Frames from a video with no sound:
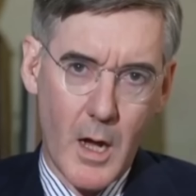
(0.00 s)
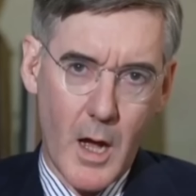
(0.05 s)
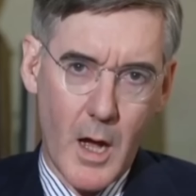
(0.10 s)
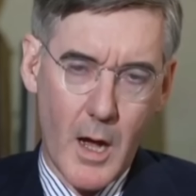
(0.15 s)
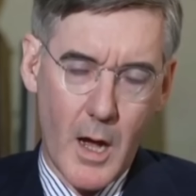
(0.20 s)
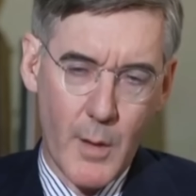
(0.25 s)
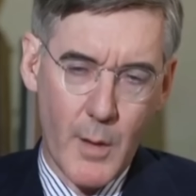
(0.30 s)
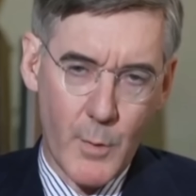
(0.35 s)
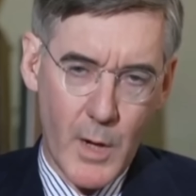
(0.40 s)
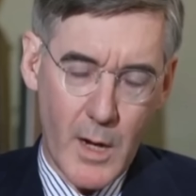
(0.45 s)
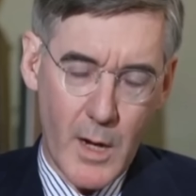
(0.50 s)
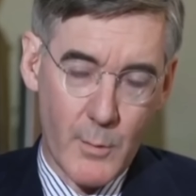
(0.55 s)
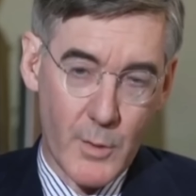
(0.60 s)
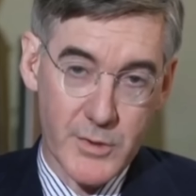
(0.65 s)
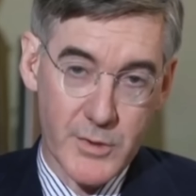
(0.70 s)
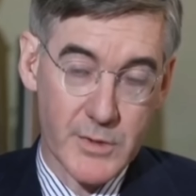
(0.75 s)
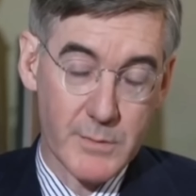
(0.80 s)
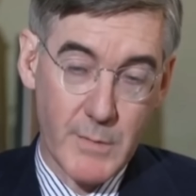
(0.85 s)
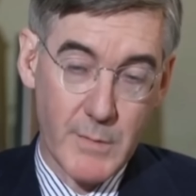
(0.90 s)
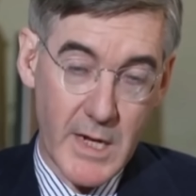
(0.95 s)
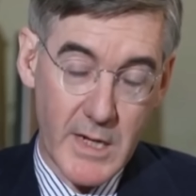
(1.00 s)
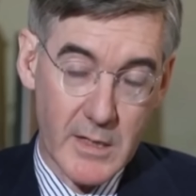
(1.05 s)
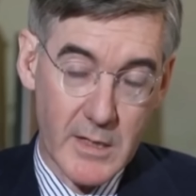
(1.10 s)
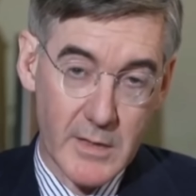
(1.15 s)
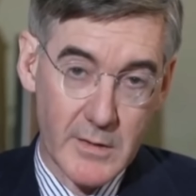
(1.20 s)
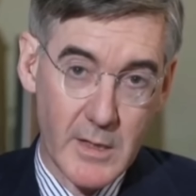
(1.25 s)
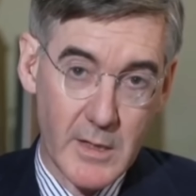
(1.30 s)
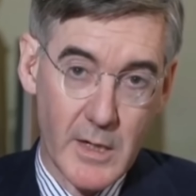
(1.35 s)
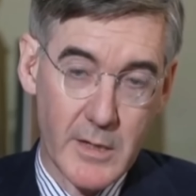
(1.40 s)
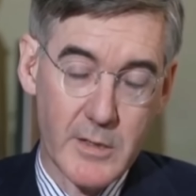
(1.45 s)
I wasn't
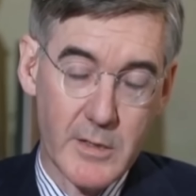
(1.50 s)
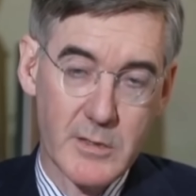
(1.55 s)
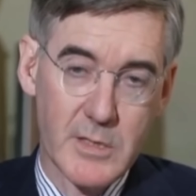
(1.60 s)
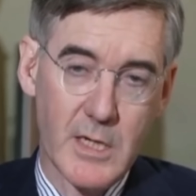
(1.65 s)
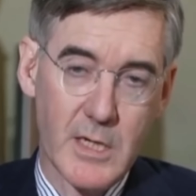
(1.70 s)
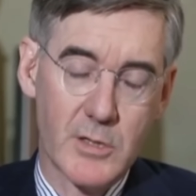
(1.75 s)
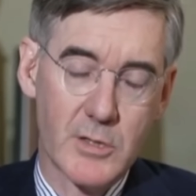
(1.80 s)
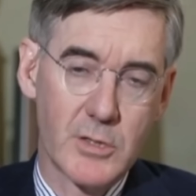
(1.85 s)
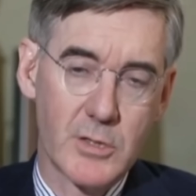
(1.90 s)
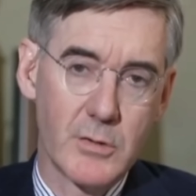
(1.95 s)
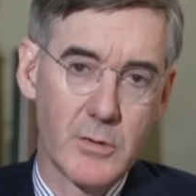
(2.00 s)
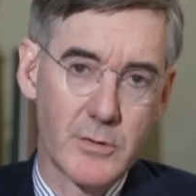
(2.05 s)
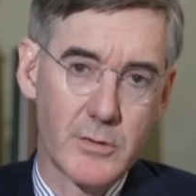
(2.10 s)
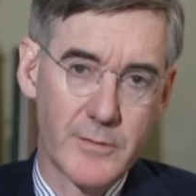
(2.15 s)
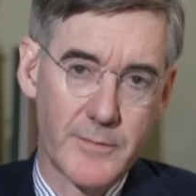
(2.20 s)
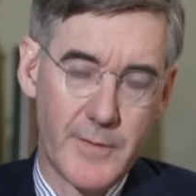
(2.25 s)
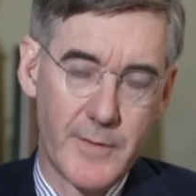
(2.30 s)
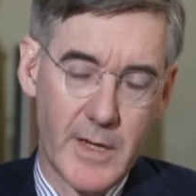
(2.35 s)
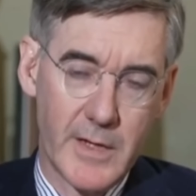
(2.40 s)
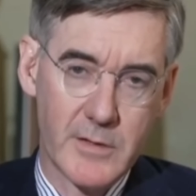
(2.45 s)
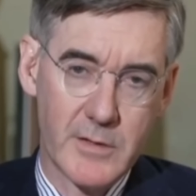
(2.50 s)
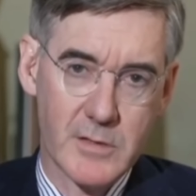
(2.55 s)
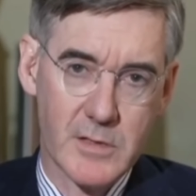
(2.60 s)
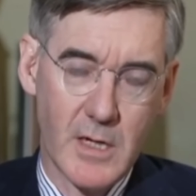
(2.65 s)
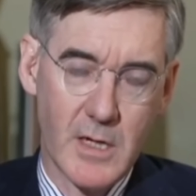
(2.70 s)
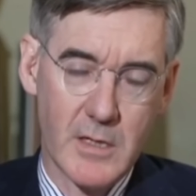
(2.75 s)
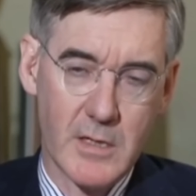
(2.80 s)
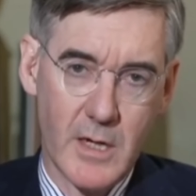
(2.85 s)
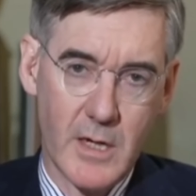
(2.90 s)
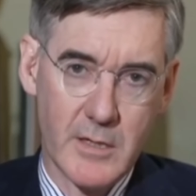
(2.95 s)
making the unintentional
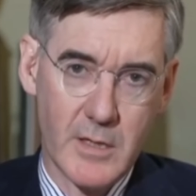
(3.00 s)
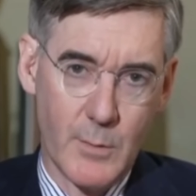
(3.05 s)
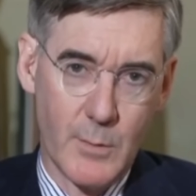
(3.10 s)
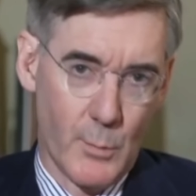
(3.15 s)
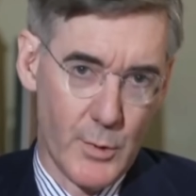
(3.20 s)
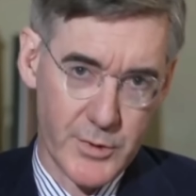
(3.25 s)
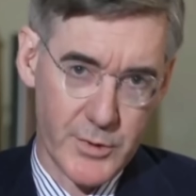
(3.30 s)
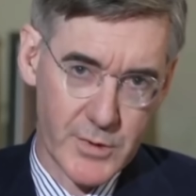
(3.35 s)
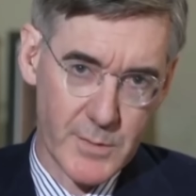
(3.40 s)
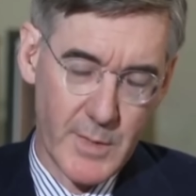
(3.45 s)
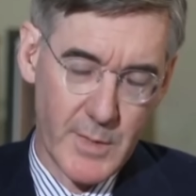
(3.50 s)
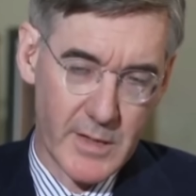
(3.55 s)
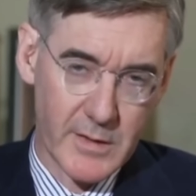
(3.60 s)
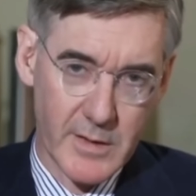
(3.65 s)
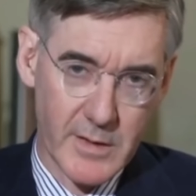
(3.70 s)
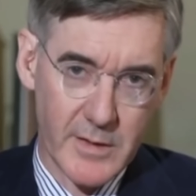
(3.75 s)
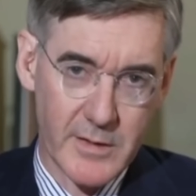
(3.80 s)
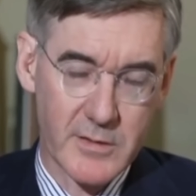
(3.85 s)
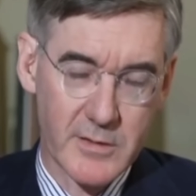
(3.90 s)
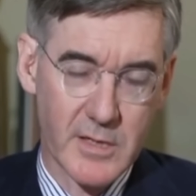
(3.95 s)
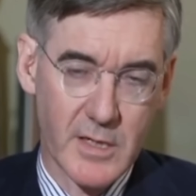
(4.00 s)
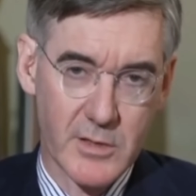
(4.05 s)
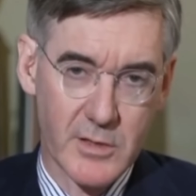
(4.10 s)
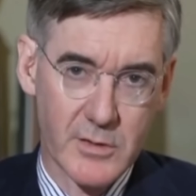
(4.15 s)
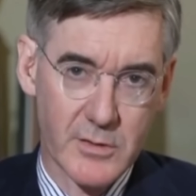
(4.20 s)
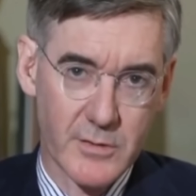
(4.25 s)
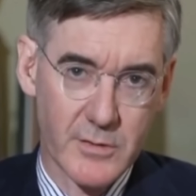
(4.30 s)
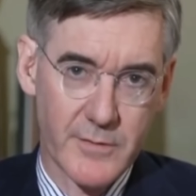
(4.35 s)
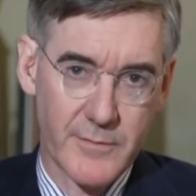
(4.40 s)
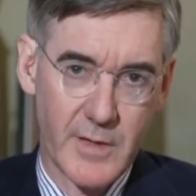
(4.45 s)
defence. I don't want to make the
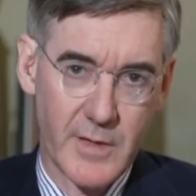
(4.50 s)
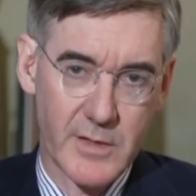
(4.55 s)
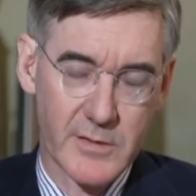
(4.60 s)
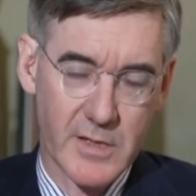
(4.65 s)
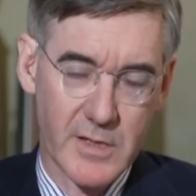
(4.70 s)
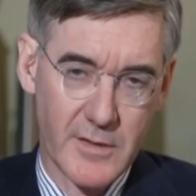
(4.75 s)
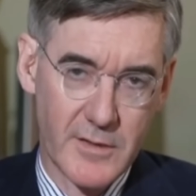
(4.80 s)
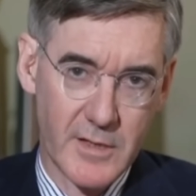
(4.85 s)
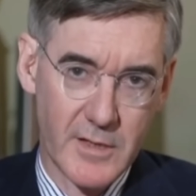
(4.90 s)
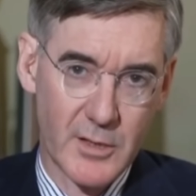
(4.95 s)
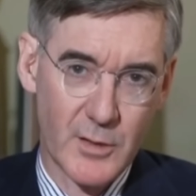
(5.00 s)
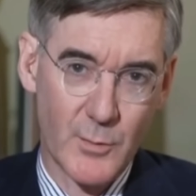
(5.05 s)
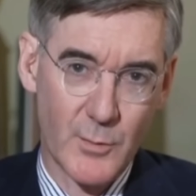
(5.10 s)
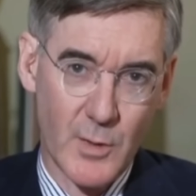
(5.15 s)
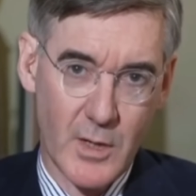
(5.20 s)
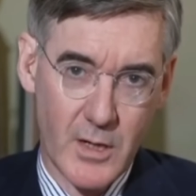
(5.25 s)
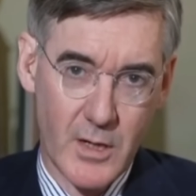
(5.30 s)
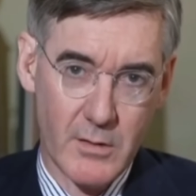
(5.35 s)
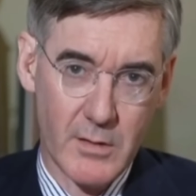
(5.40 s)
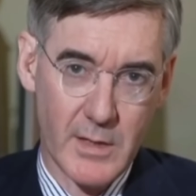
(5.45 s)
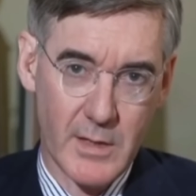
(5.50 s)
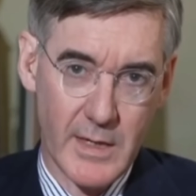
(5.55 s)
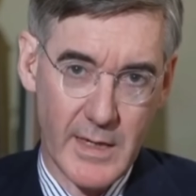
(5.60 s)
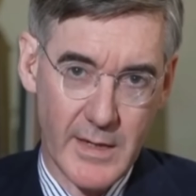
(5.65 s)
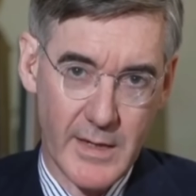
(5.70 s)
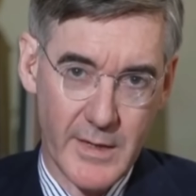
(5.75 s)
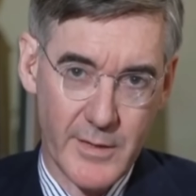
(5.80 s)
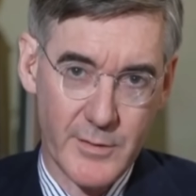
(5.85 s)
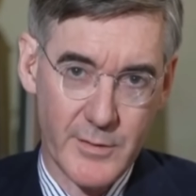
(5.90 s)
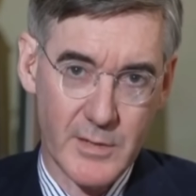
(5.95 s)
unintentional defence. I think you are
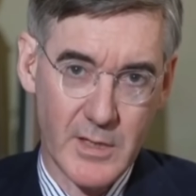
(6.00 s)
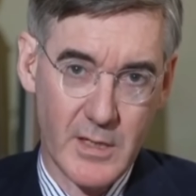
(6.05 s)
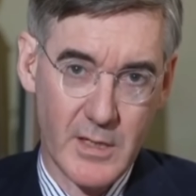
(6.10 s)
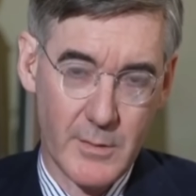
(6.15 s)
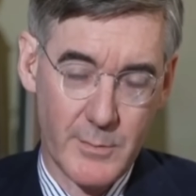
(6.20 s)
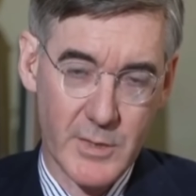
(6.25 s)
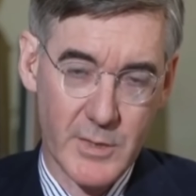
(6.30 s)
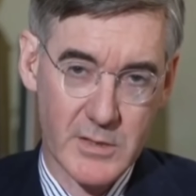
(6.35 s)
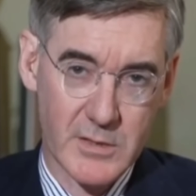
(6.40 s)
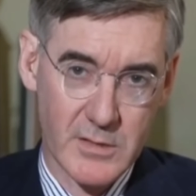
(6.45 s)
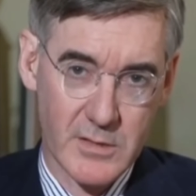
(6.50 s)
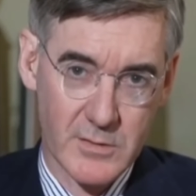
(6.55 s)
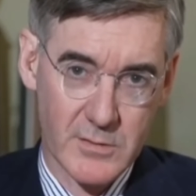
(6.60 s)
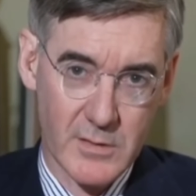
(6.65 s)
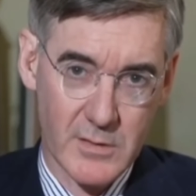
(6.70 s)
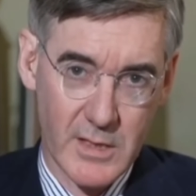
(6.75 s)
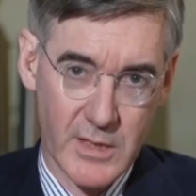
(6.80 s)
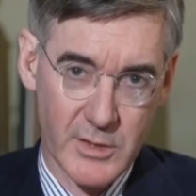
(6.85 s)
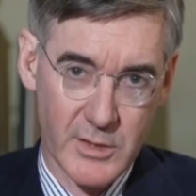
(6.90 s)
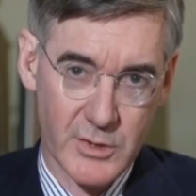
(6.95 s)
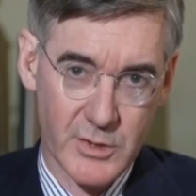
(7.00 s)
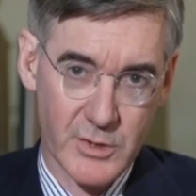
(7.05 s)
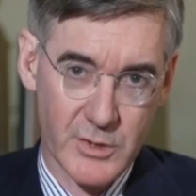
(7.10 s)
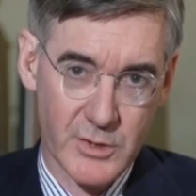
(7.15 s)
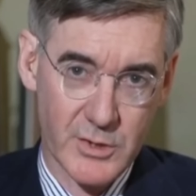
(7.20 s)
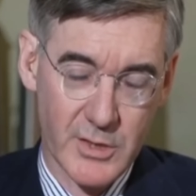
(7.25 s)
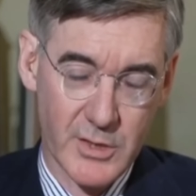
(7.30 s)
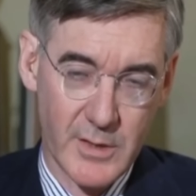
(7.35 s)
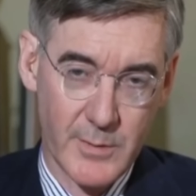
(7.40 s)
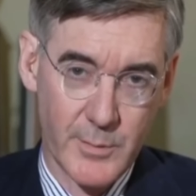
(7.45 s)
allowed in a business
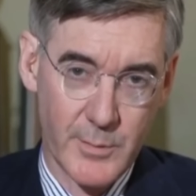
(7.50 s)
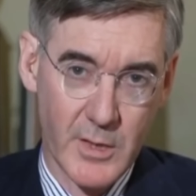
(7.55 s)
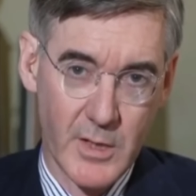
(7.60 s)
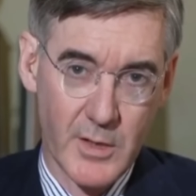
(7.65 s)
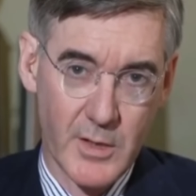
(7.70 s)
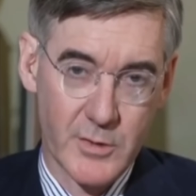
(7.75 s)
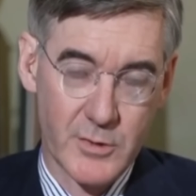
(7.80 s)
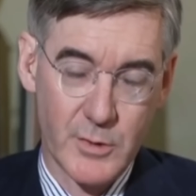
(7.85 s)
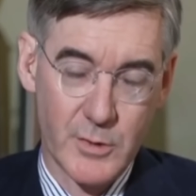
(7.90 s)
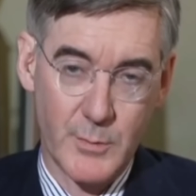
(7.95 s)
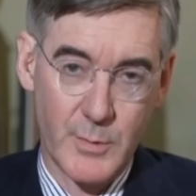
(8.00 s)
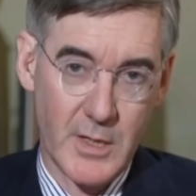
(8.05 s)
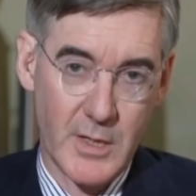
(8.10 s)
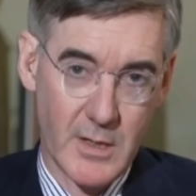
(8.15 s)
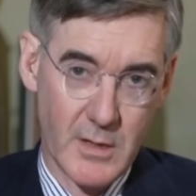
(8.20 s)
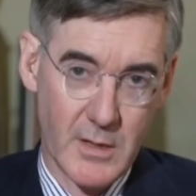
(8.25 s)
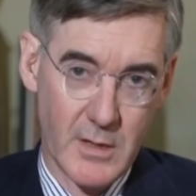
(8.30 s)
relationship to...